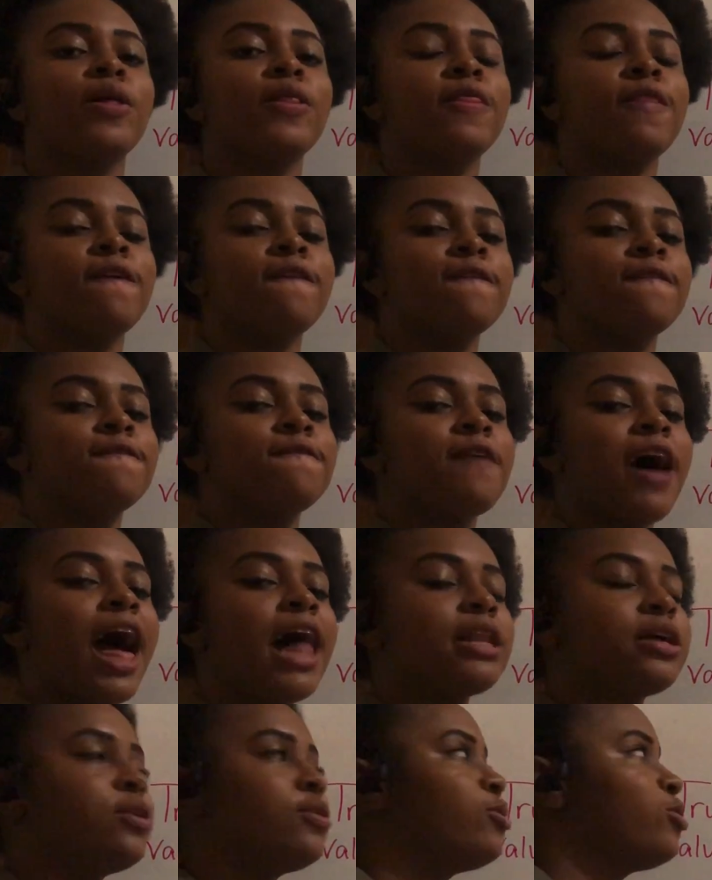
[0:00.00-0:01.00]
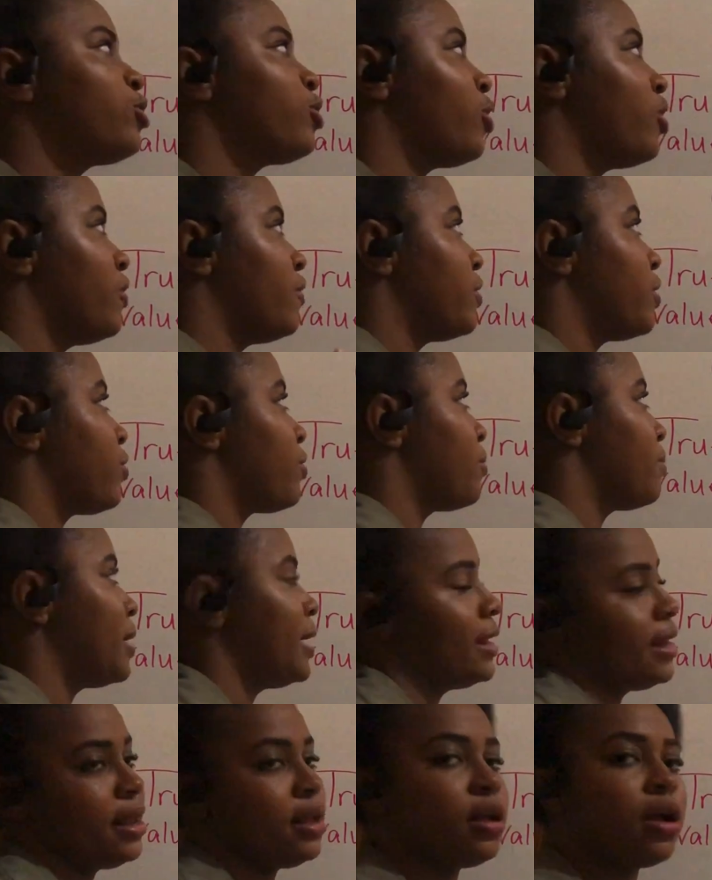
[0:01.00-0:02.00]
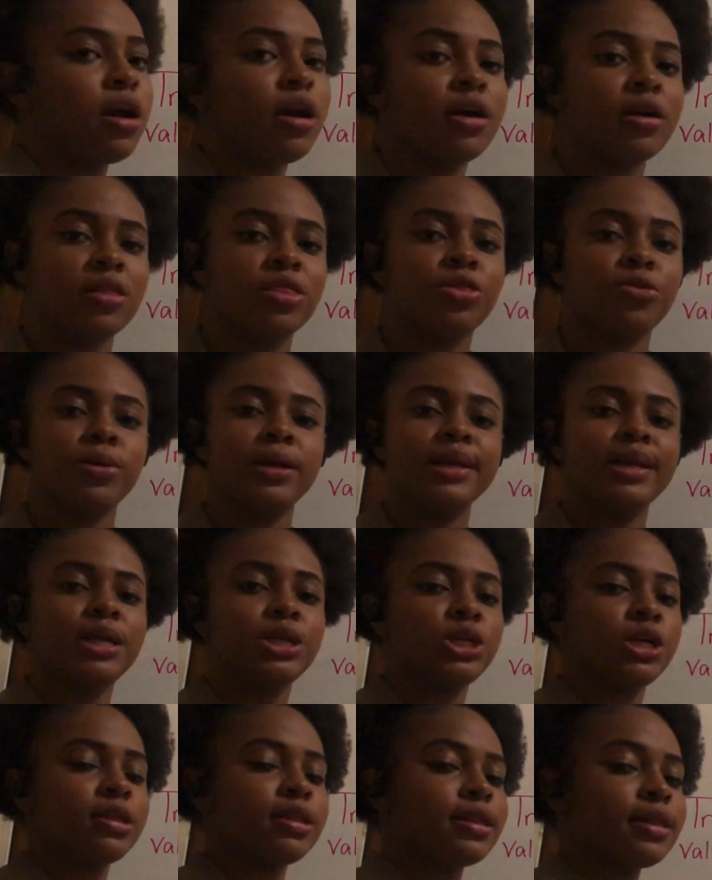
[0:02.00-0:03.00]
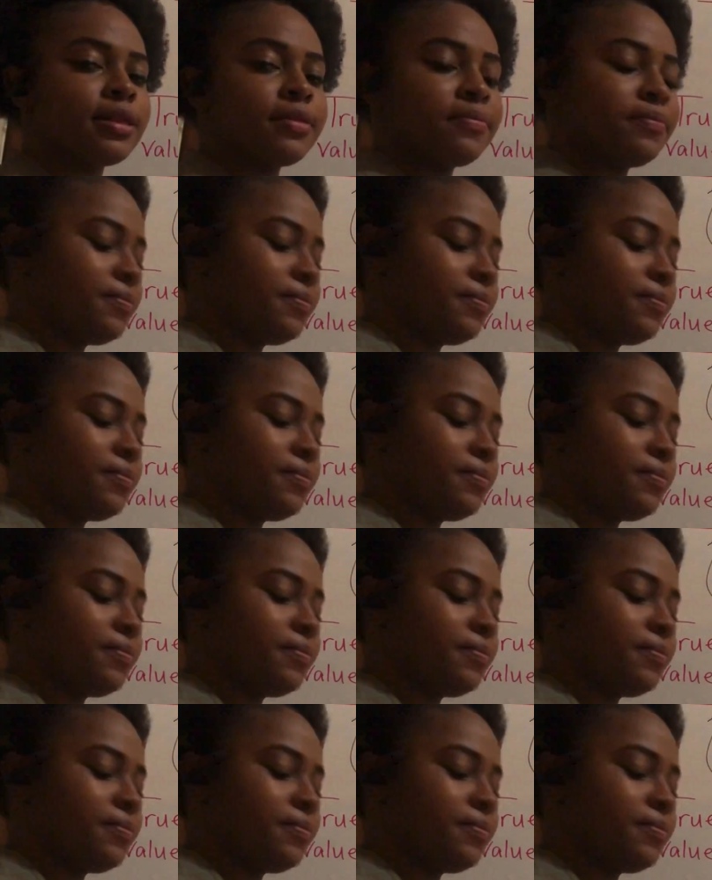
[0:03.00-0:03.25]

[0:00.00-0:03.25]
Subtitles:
the values of the remaining 3 digits.